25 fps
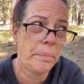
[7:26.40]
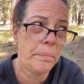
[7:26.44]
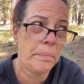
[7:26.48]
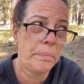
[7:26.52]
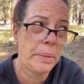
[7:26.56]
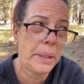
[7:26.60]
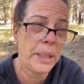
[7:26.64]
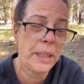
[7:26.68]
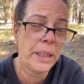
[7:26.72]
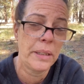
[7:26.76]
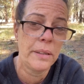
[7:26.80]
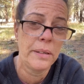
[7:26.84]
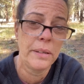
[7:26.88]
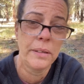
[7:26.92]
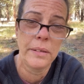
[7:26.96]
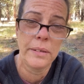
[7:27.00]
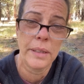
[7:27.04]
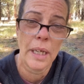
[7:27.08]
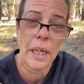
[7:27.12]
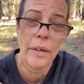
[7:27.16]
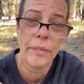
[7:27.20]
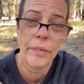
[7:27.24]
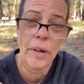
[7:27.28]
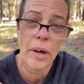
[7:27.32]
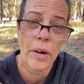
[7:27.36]
be
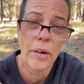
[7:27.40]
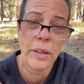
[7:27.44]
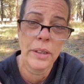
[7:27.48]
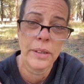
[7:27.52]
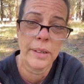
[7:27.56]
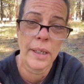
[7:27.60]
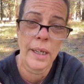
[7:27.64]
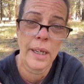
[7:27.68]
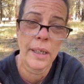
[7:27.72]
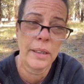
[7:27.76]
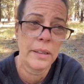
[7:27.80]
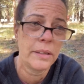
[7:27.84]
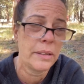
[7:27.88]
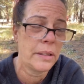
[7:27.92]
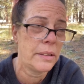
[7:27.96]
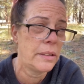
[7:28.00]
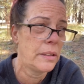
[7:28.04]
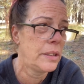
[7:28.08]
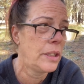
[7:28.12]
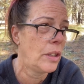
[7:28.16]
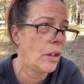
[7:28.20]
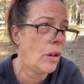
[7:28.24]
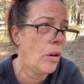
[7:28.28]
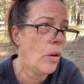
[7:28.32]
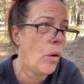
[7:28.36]
dead of a heart attack,
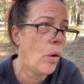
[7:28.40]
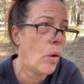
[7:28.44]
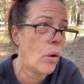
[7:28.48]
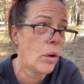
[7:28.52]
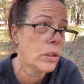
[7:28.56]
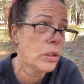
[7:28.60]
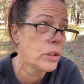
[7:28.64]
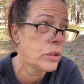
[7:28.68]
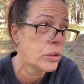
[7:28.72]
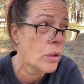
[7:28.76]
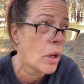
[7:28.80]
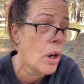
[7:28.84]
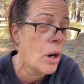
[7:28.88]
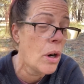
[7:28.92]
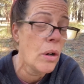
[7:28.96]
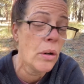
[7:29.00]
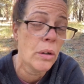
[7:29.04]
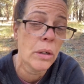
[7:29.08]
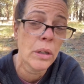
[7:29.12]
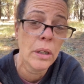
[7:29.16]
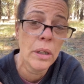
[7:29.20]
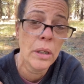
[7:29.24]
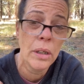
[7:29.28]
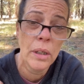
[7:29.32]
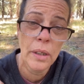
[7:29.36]
you know, or a
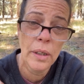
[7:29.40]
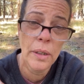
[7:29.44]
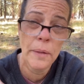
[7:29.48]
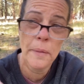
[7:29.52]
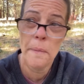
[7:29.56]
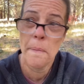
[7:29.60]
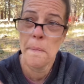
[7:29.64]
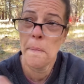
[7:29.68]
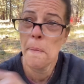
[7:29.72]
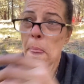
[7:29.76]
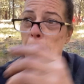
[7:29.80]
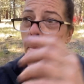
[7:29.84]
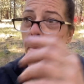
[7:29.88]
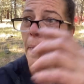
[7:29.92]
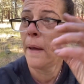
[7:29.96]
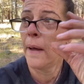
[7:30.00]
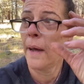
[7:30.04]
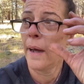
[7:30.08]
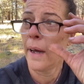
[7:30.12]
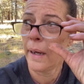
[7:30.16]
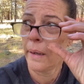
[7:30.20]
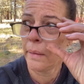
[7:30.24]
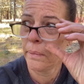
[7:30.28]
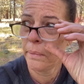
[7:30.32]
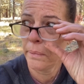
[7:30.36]
stroke.
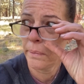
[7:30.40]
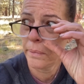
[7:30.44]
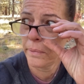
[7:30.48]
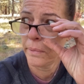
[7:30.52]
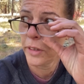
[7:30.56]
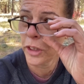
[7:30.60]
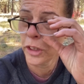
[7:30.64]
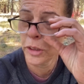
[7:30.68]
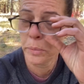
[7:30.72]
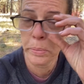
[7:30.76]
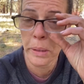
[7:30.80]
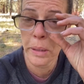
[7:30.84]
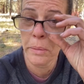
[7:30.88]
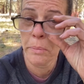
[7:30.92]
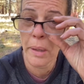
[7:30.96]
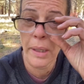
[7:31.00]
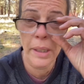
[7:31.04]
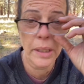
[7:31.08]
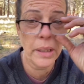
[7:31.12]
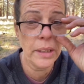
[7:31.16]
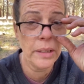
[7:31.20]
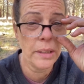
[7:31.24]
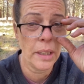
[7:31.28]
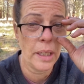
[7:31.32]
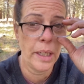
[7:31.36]
Um, there's been
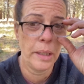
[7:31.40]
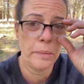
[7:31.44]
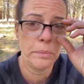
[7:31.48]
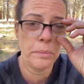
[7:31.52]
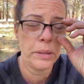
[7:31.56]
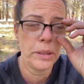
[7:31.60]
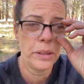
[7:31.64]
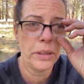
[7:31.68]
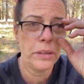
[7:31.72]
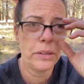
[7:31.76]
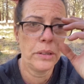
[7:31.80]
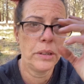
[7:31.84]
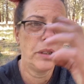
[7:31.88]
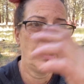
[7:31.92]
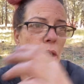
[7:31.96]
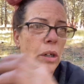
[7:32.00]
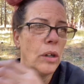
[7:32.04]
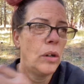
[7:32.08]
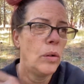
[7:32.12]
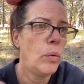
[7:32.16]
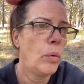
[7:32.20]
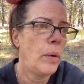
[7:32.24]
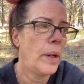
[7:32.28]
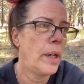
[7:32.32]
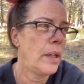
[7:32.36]
many times, you
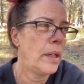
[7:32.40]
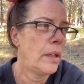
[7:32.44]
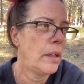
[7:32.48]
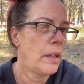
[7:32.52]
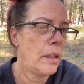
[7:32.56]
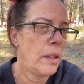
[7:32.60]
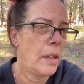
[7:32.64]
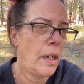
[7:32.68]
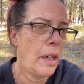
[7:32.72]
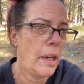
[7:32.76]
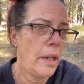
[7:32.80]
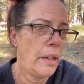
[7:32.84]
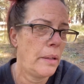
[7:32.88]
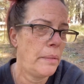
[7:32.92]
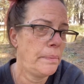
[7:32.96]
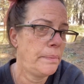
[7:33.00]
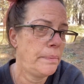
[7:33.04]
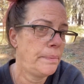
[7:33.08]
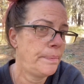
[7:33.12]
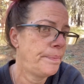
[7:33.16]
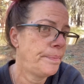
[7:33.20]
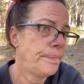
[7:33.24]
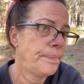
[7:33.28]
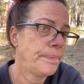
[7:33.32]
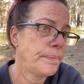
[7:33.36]
know, where um,
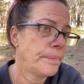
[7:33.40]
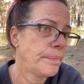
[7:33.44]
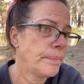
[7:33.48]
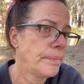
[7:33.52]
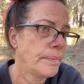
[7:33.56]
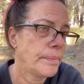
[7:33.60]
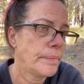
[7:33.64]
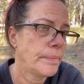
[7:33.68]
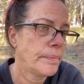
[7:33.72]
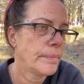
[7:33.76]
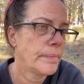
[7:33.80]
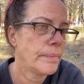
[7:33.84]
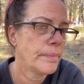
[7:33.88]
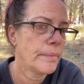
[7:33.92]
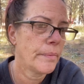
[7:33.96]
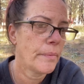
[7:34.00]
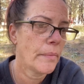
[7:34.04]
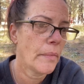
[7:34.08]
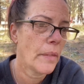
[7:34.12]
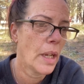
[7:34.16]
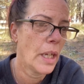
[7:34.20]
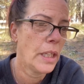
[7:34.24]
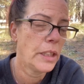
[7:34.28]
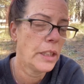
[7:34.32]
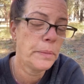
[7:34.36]

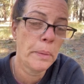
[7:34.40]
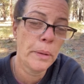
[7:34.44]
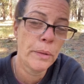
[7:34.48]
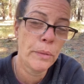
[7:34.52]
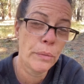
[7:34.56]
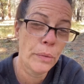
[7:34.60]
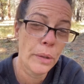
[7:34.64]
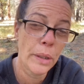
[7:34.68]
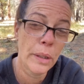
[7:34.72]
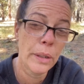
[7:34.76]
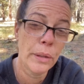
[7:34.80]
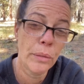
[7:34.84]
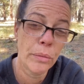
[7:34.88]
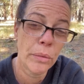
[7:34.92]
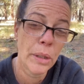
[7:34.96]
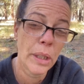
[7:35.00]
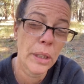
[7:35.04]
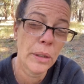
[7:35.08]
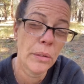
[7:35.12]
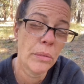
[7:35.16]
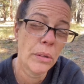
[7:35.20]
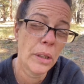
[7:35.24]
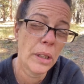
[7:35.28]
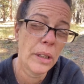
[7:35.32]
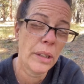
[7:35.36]
it's been really,
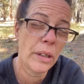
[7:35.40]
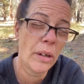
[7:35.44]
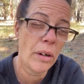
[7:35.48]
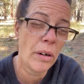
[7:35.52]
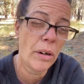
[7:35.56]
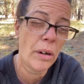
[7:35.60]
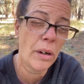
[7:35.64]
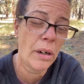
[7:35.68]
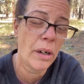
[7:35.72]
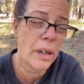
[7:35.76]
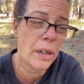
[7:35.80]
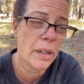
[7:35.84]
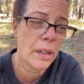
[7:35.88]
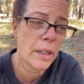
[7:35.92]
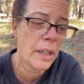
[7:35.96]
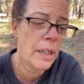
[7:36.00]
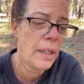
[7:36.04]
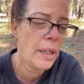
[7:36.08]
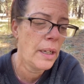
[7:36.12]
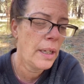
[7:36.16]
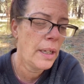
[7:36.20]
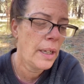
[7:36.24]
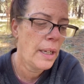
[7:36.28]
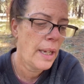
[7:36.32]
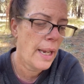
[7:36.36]
really, really hard,
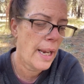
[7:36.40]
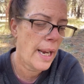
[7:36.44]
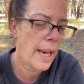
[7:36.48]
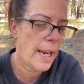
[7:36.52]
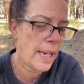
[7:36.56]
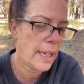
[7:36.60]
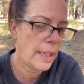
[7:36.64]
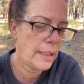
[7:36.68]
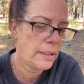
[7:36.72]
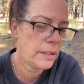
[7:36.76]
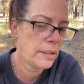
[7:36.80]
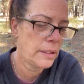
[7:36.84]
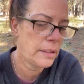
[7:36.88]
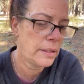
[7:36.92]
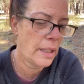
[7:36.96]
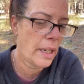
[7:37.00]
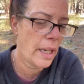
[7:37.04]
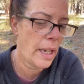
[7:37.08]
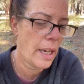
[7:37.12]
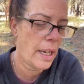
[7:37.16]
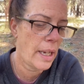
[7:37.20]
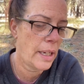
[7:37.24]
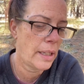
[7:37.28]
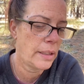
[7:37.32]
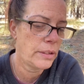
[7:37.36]
and
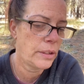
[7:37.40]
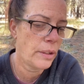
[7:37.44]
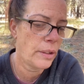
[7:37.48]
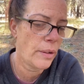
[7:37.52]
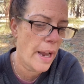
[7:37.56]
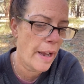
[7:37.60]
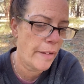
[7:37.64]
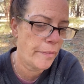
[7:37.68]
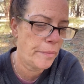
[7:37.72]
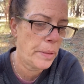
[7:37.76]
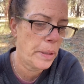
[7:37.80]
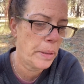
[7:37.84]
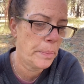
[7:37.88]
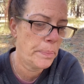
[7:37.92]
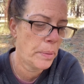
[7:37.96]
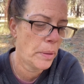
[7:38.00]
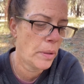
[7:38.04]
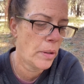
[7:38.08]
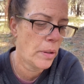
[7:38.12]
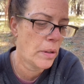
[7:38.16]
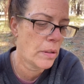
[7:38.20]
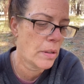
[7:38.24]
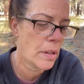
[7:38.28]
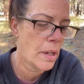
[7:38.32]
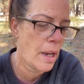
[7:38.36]
uh, to have
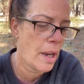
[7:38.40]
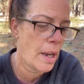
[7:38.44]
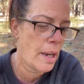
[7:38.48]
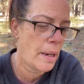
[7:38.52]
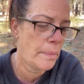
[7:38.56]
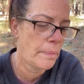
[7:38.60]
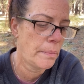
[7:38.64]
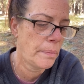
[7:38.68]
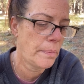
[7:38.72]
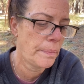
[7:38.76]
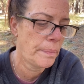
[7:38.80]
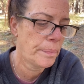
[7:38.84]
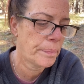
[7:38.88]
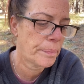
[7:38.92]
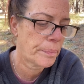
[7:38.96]
people, um,